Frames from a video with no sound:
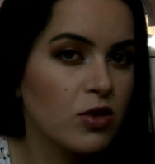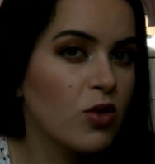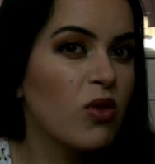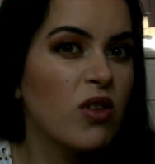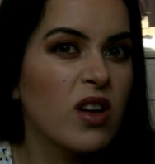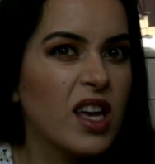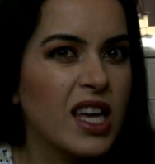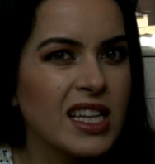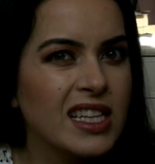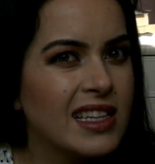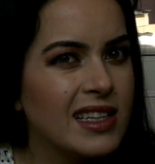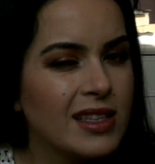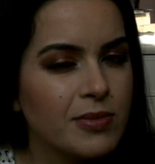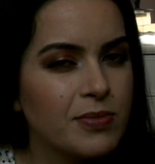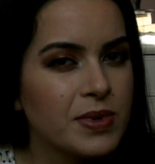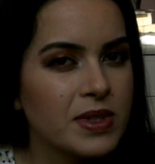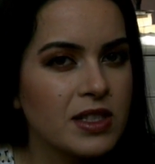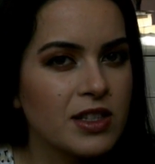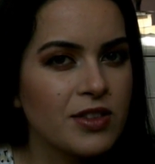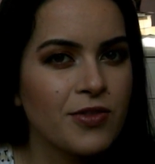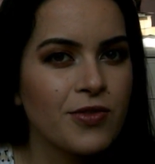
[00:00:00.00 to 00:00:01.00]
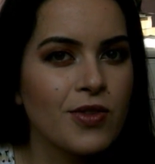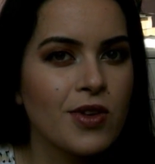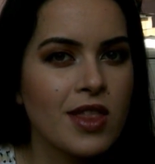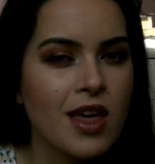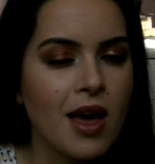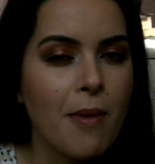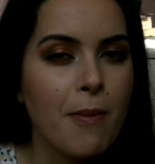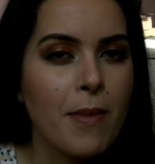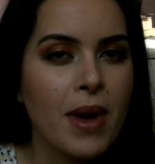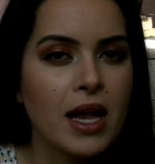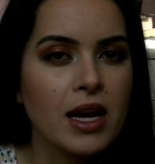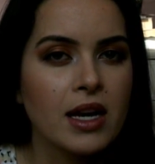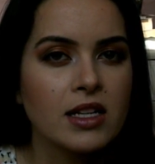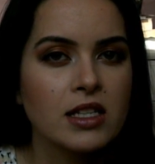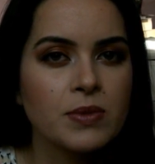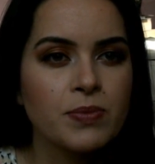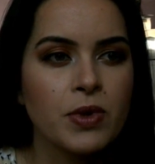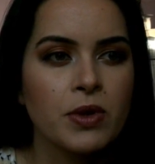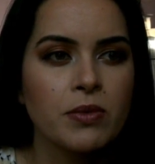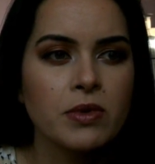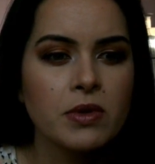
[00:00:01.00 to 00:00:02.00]
or any lipstick for that matter, it's
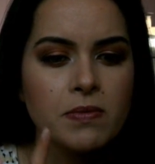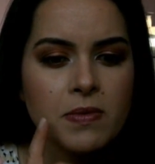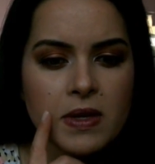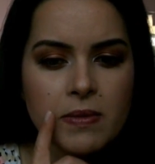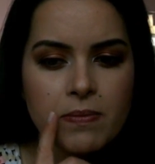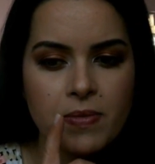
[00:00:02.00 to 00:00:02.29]
probably